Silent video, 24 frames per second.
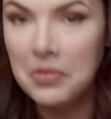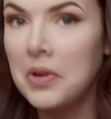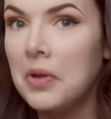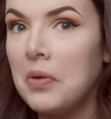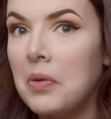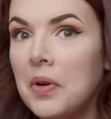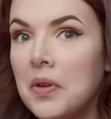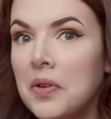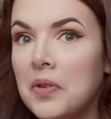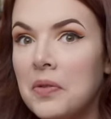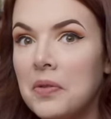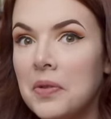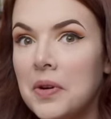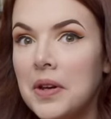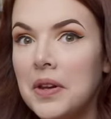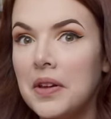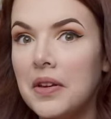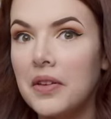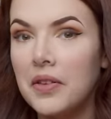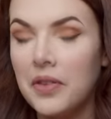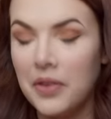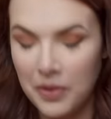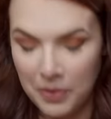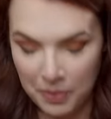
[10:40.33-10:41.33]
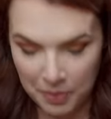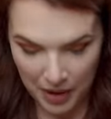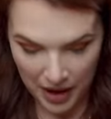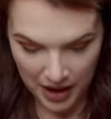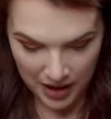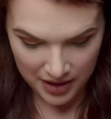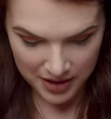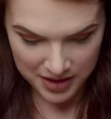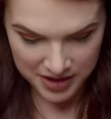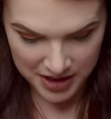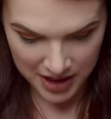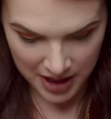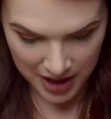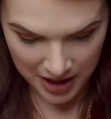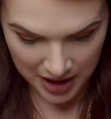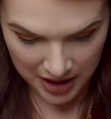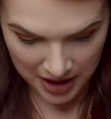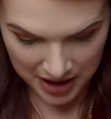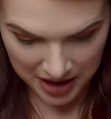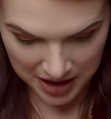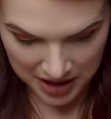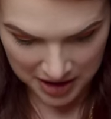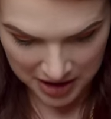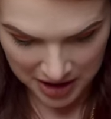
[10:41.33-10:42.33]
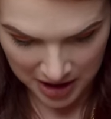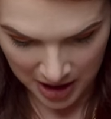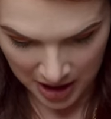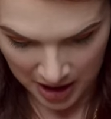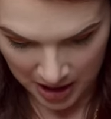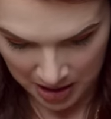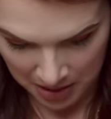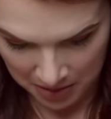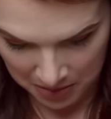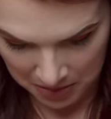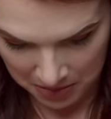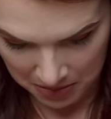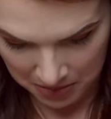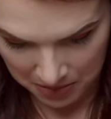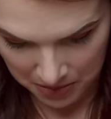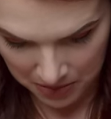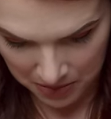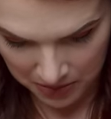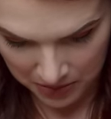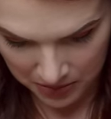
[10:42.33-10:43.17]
I wasn't really expecting, I don't